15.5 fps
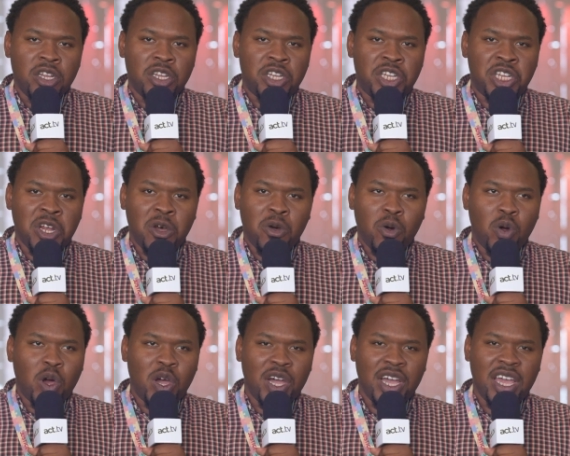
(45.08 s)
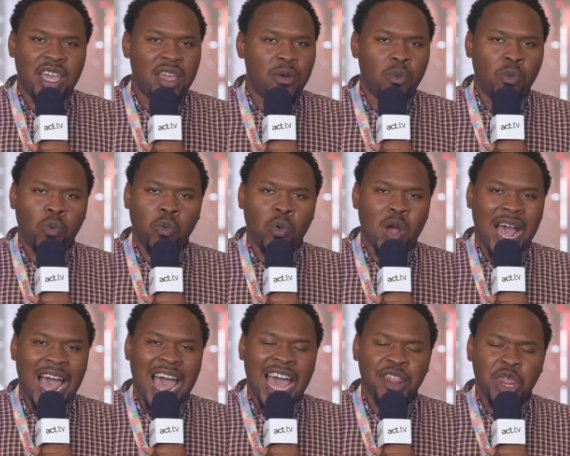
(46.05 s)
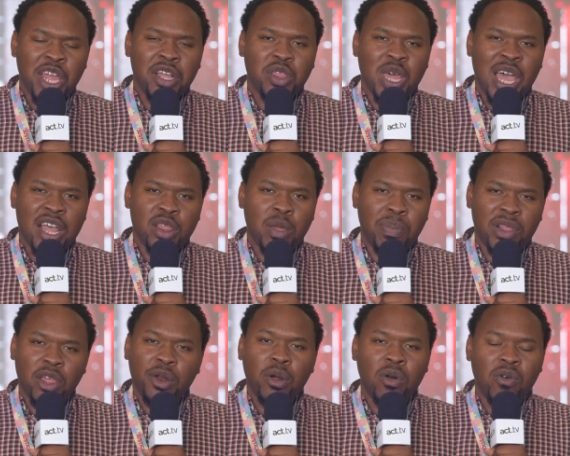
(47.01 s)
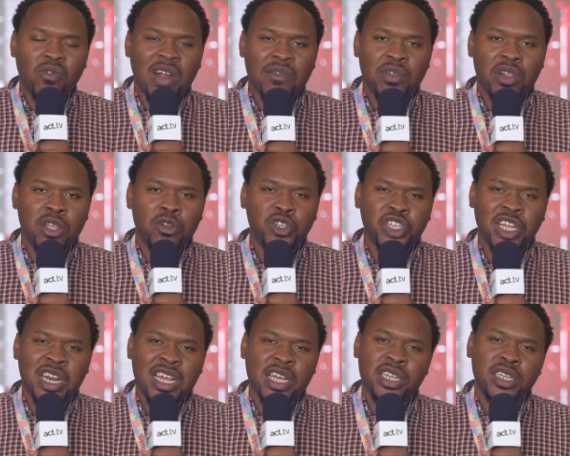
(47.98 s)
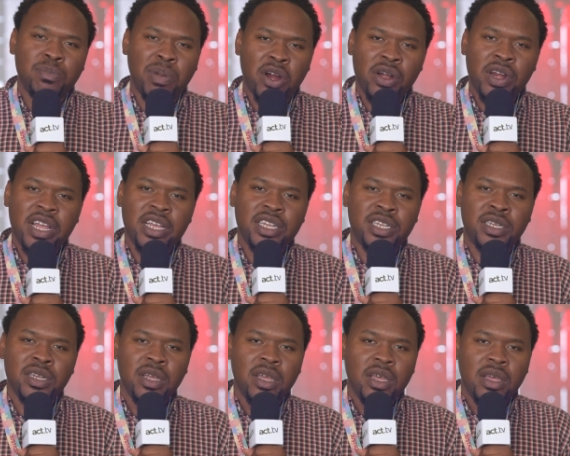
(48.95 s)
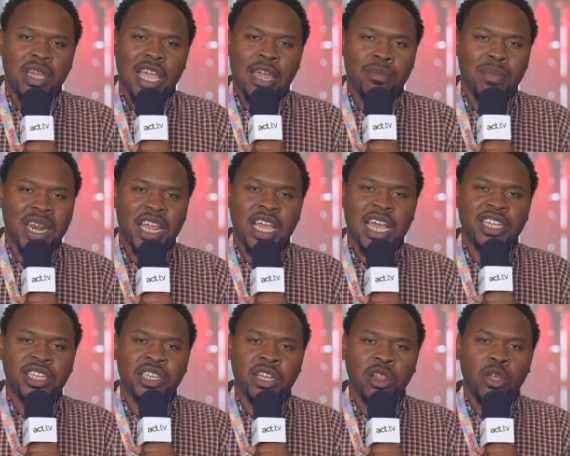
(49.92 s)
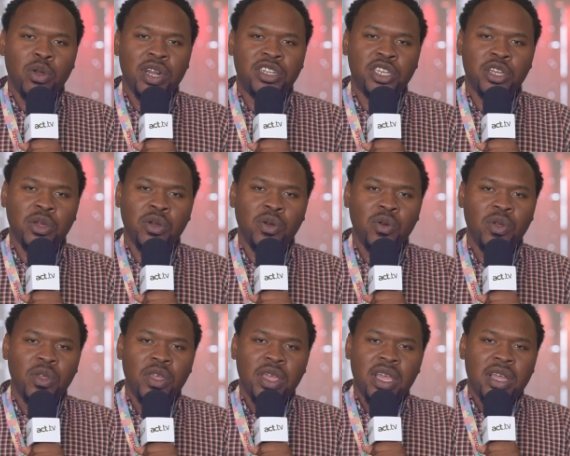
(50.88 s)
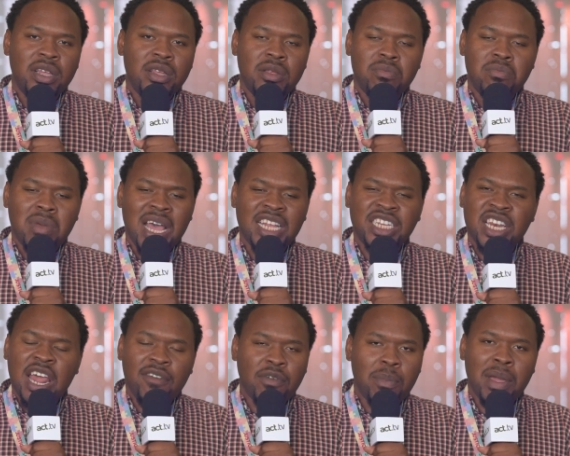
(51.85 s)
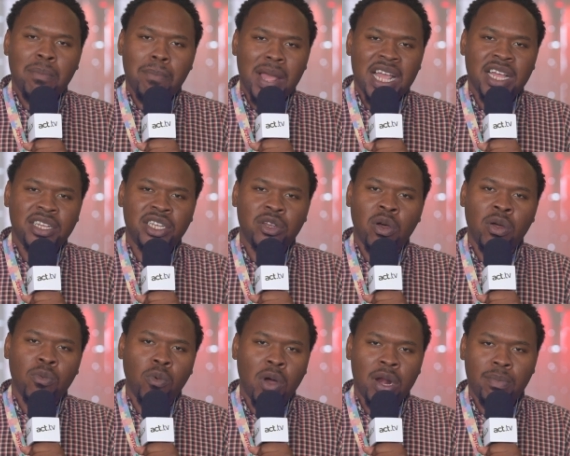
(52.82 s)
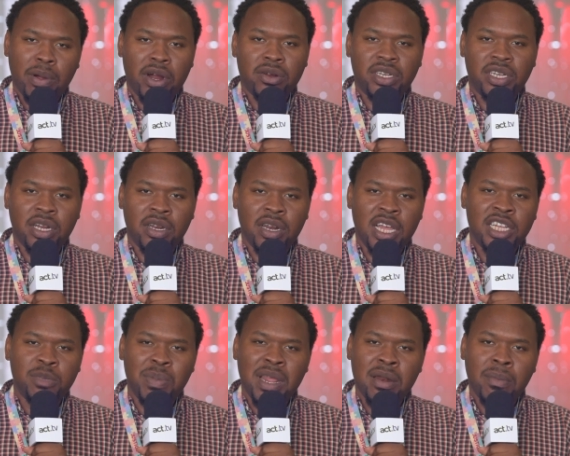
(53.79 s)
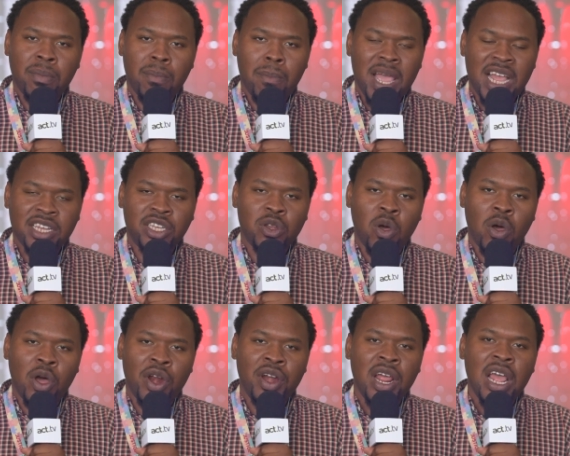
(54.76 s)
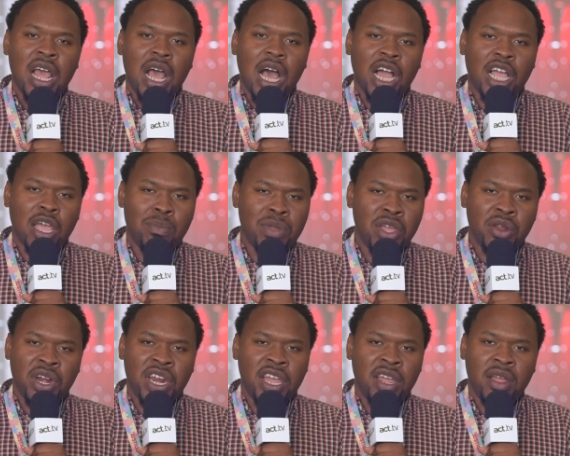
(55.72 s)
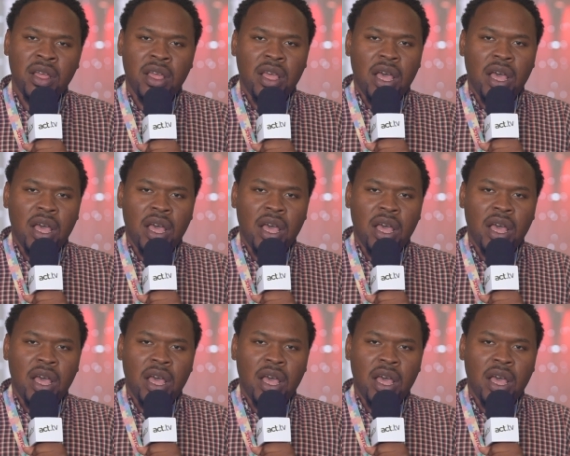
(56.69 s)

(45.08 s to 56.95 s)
So I think that the political revolution, as Bernie has in many cases alluded to, has never been based on one person. It's been based on a community,